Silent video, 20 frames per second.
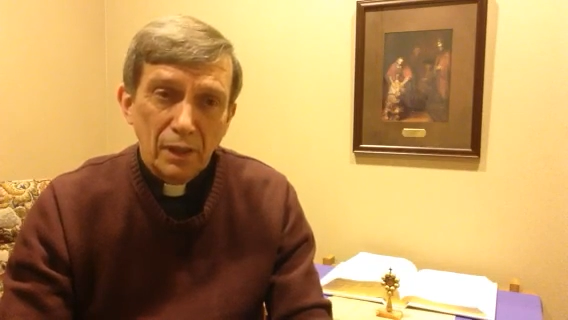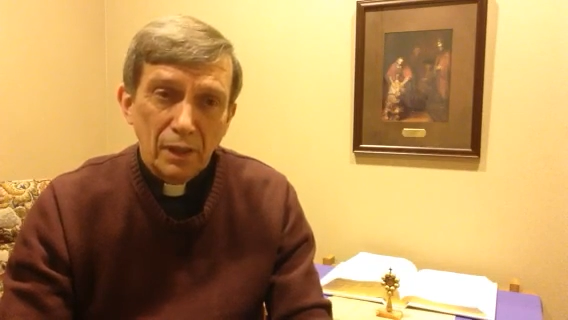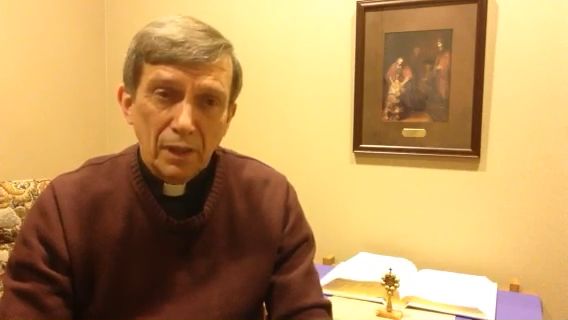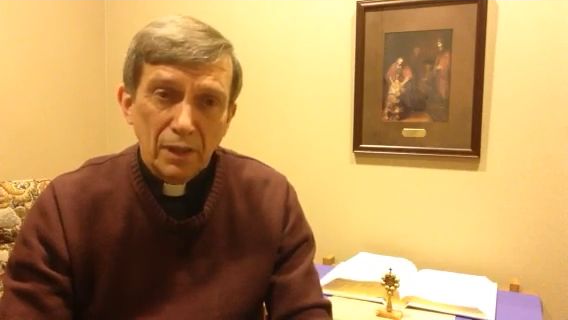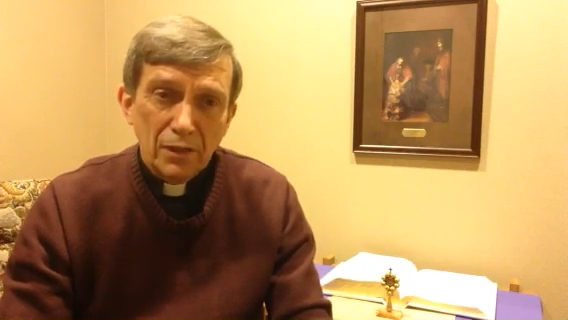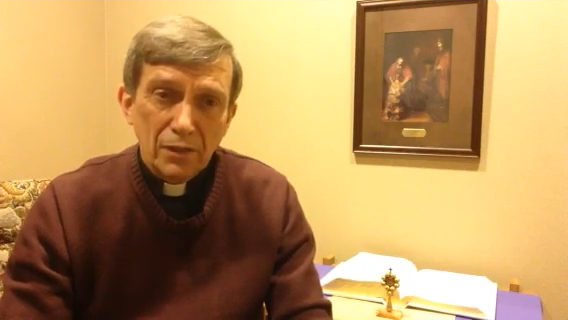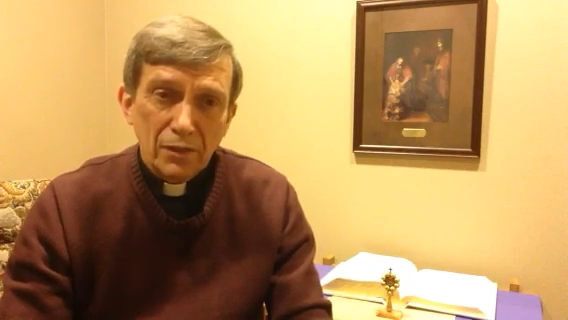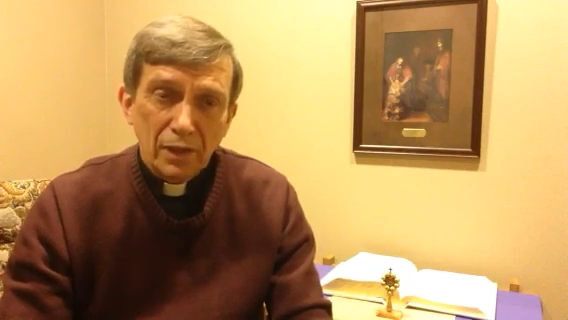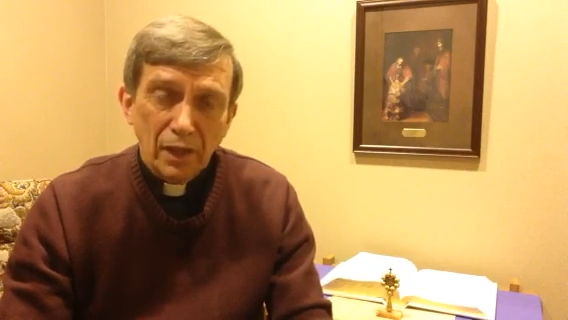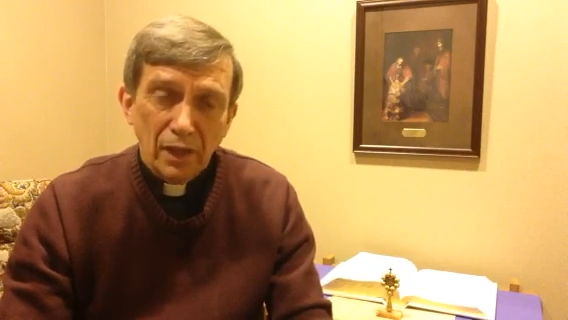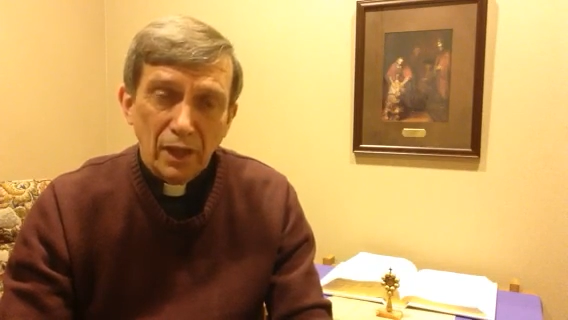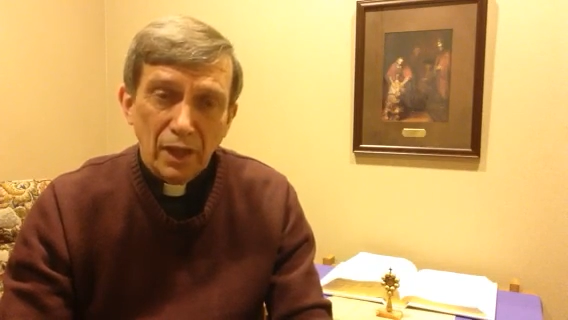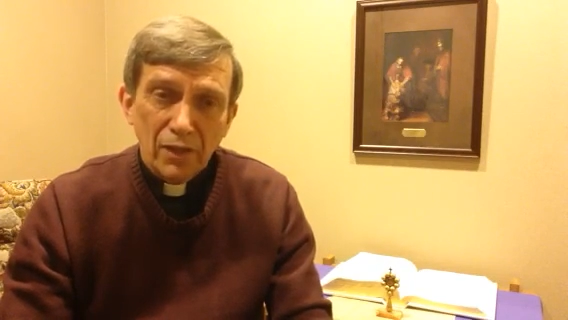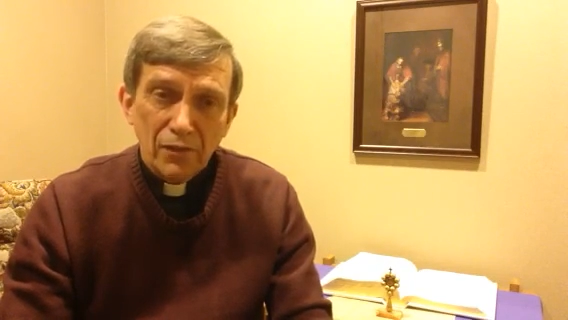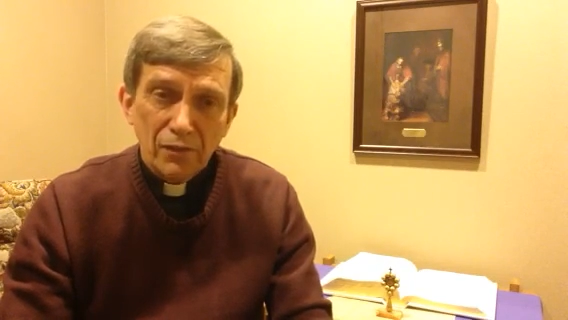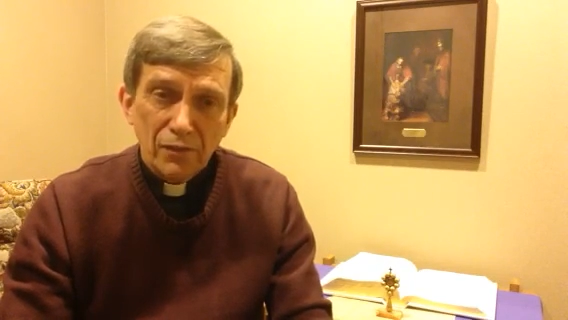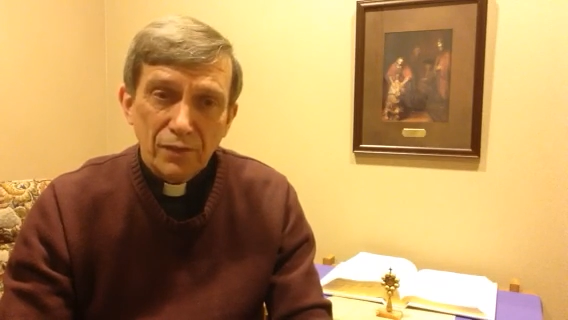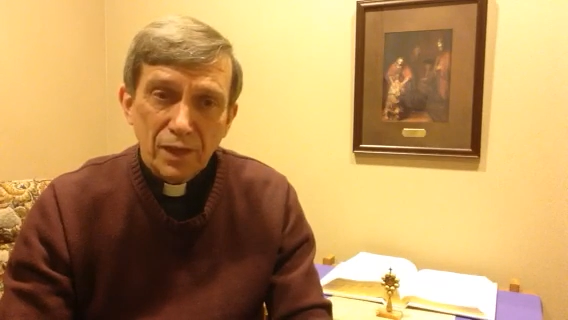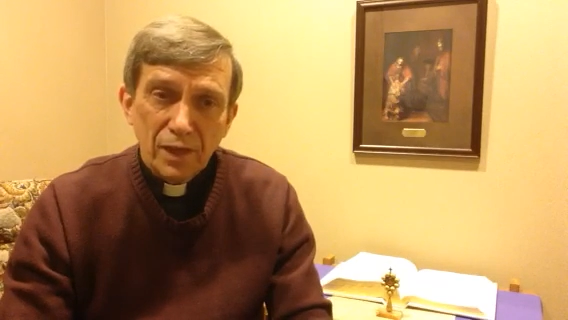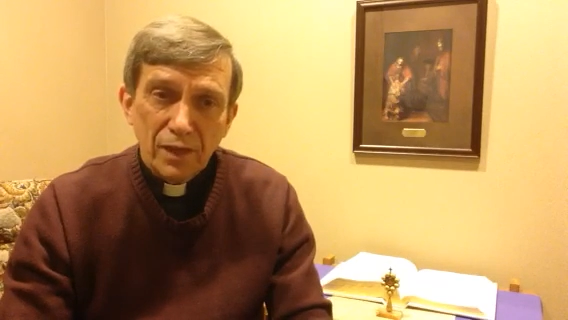into the
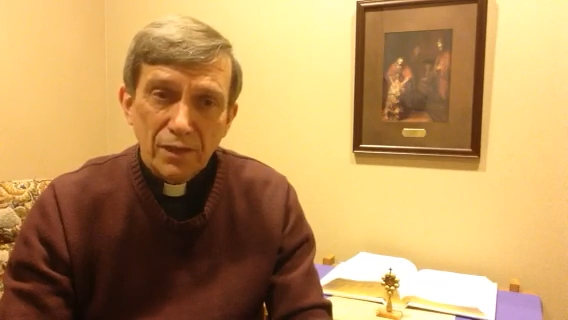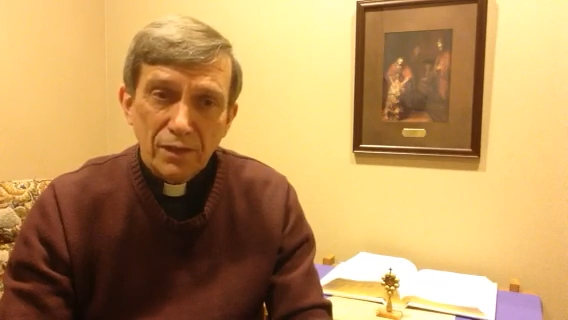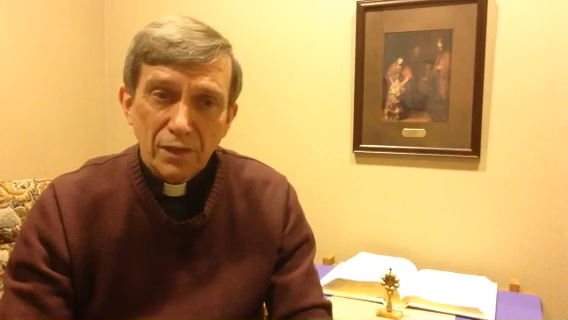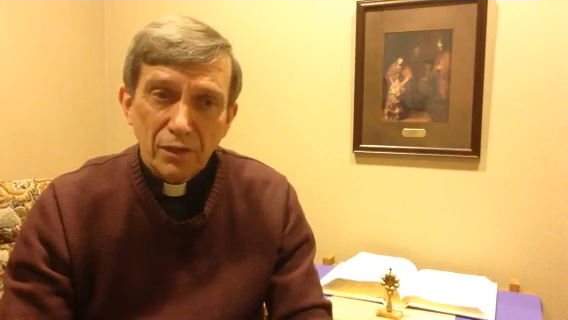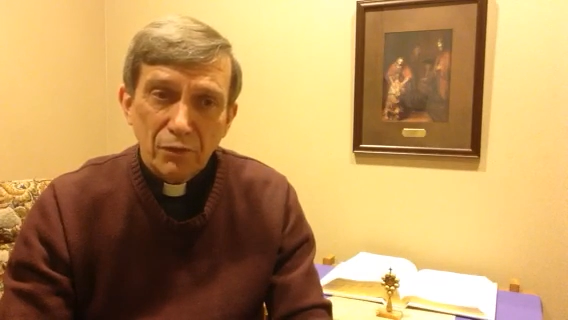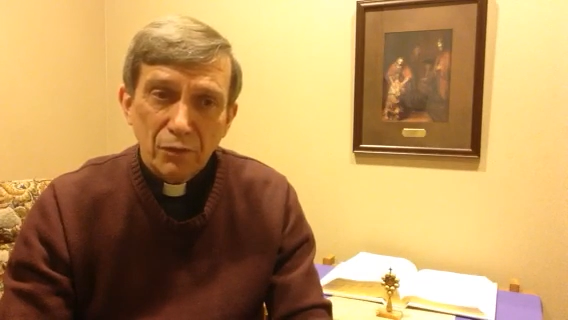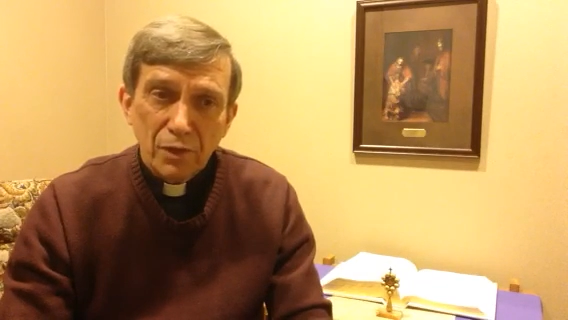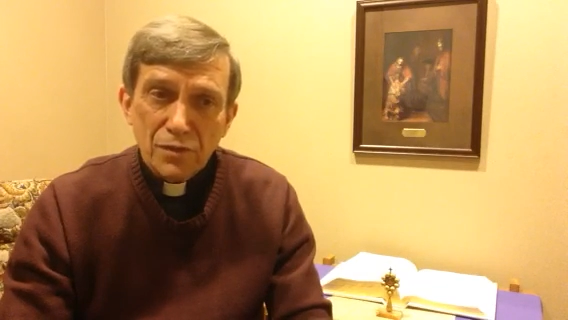life, death, and